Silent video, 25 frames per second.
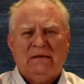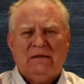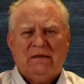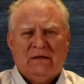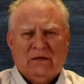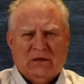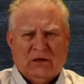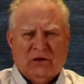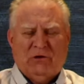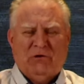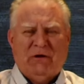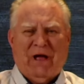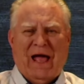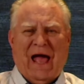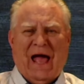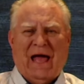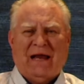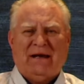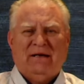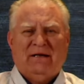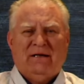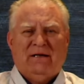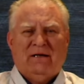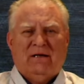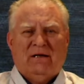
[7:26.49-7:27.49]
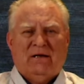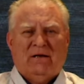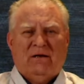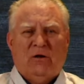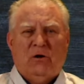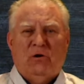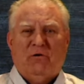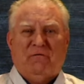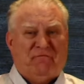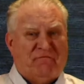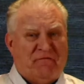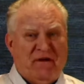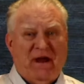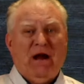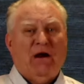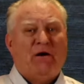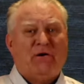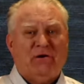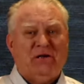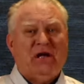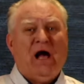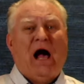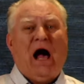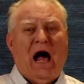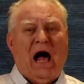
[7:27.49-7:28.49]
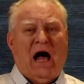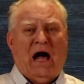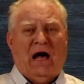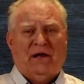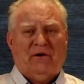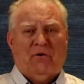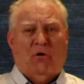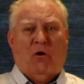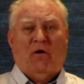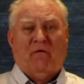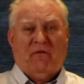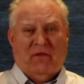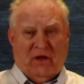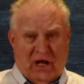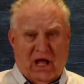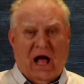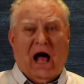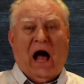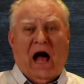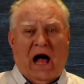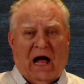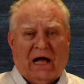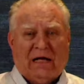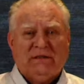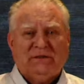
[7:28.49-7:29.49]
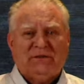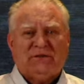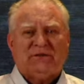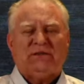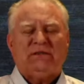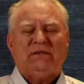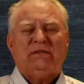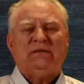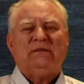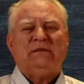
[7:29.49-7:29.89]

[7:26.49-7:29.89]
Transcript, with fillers: who had who feared God or the gods,